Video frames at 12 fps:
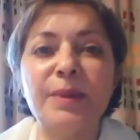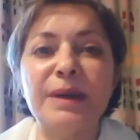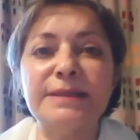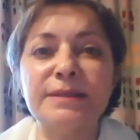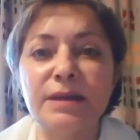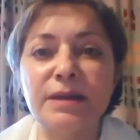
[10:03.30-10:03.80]

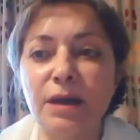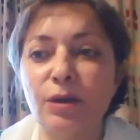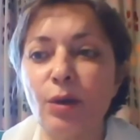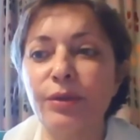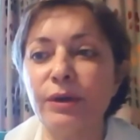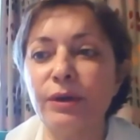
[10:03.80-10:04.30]
Palestinian
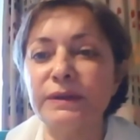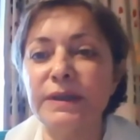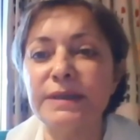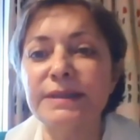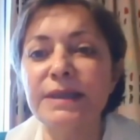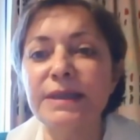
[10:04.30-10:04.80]

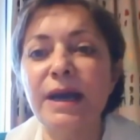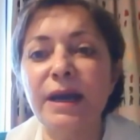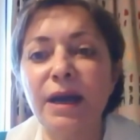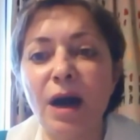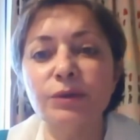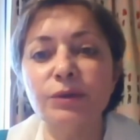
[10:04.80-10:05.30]
Authority's
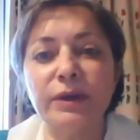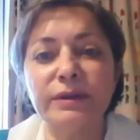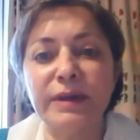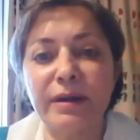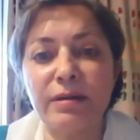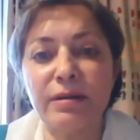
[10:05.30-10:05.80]

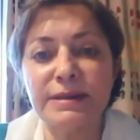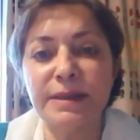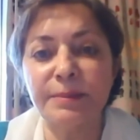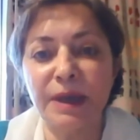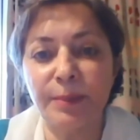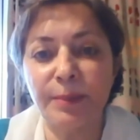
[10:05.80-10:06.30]

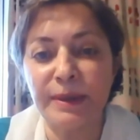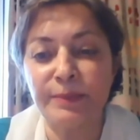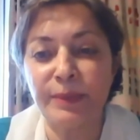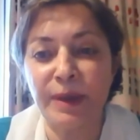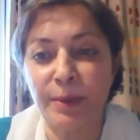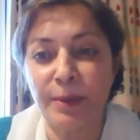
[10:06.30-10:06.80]
counter-terrorism
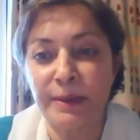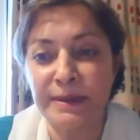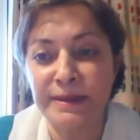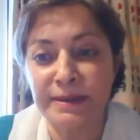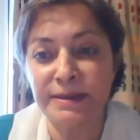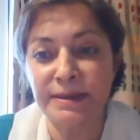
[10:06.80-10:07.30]

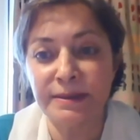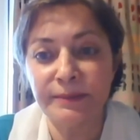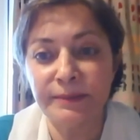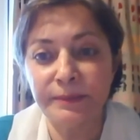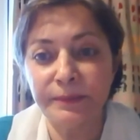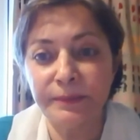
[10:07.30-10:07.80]
capabilities.
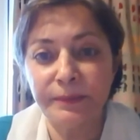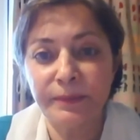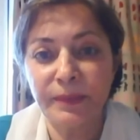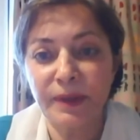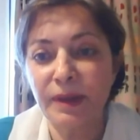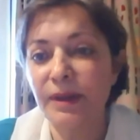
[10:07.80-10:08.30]

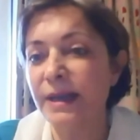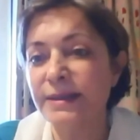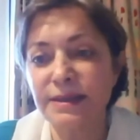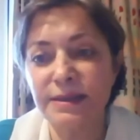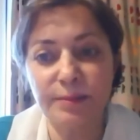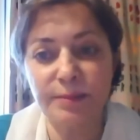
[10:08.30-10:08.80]

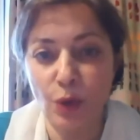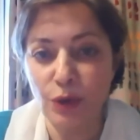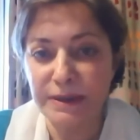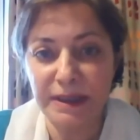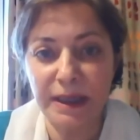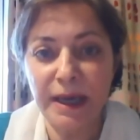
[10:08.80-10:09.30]
That's
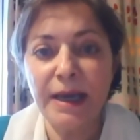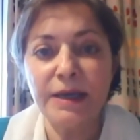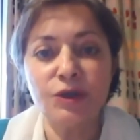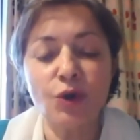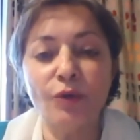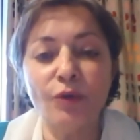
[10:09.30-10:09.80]
mostly.
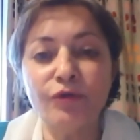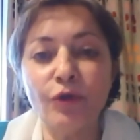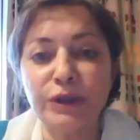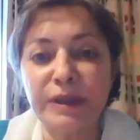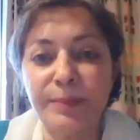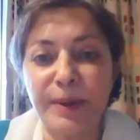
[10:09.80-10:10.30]
So
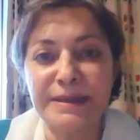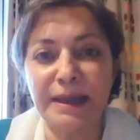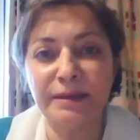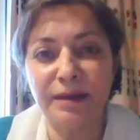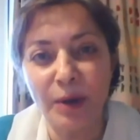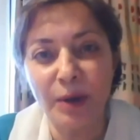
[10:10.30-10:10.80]

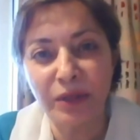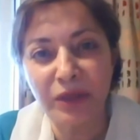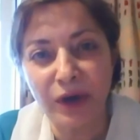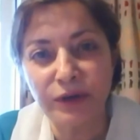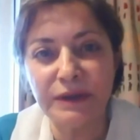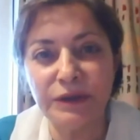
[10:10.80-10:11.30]
40%, about
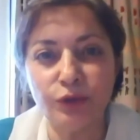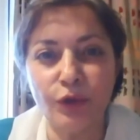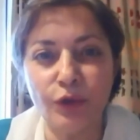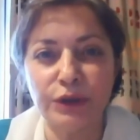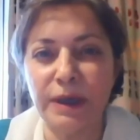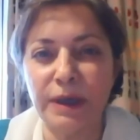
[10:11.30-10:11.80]
30 to
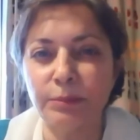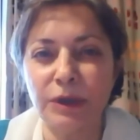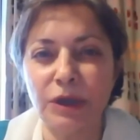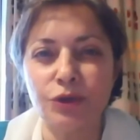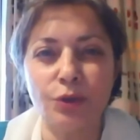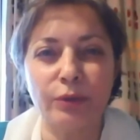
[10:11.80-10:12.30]
40, I'm
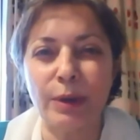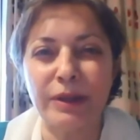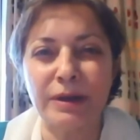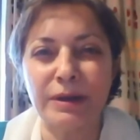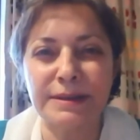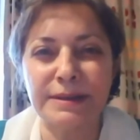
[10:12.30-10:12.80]
not sure
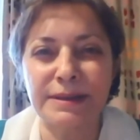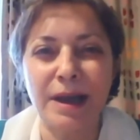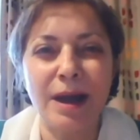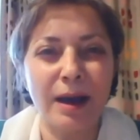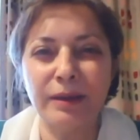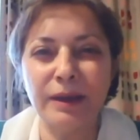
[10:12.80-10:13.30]
whether it's,
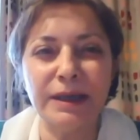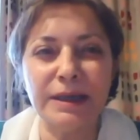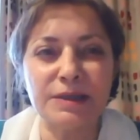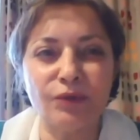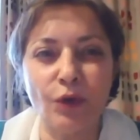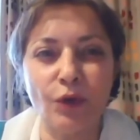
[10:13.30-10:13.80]
I think
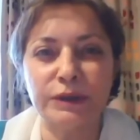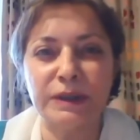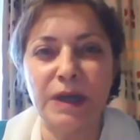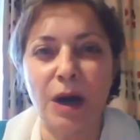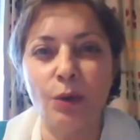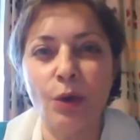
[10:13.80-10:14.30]
it's
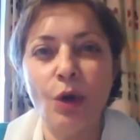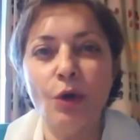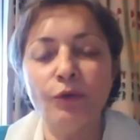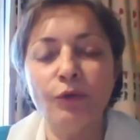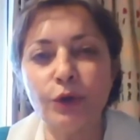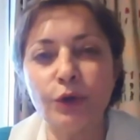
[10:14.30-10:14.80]
40 now,
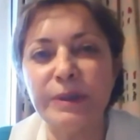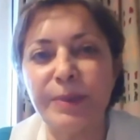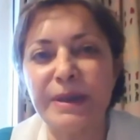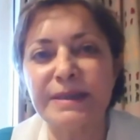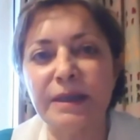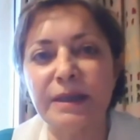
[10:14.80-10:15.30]

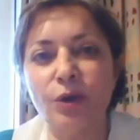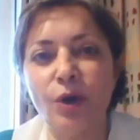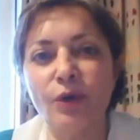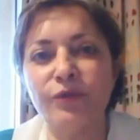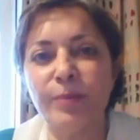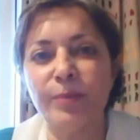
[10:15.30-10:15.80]
40%
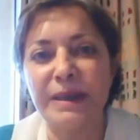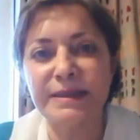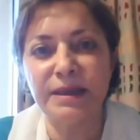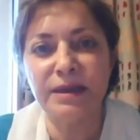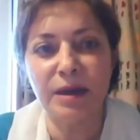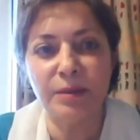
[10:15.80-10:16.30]
of
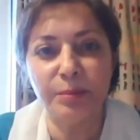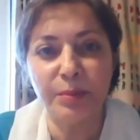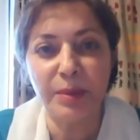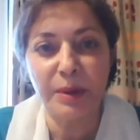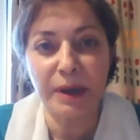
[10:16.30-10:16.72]
Palestinian